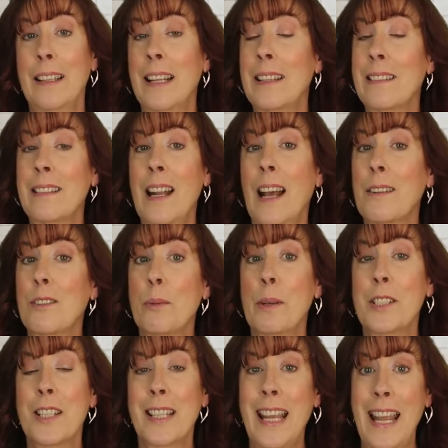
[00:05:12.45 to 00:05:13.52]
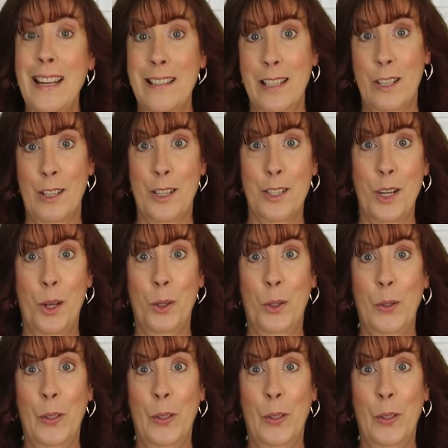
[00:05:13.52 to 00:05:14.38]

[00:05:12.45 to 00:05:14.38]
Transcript: That is not so much the case here in Stone